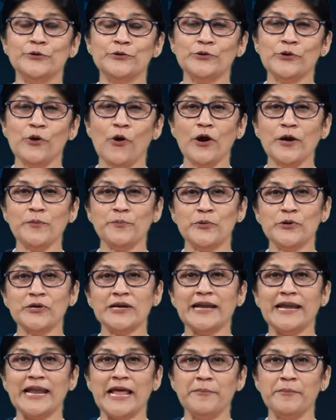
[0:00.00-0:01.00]
do not
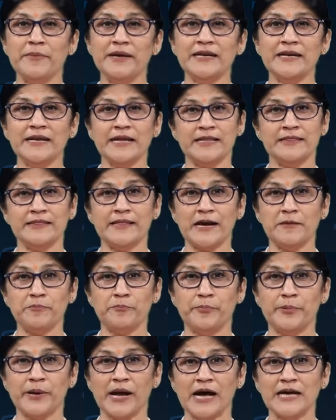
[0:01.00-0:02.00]
put lemon in
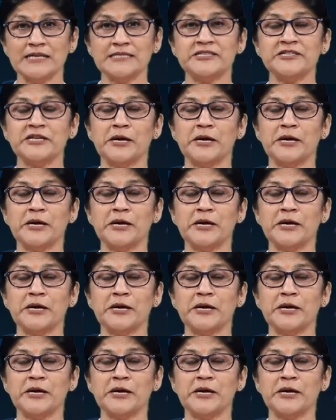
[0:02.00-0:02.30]
that brass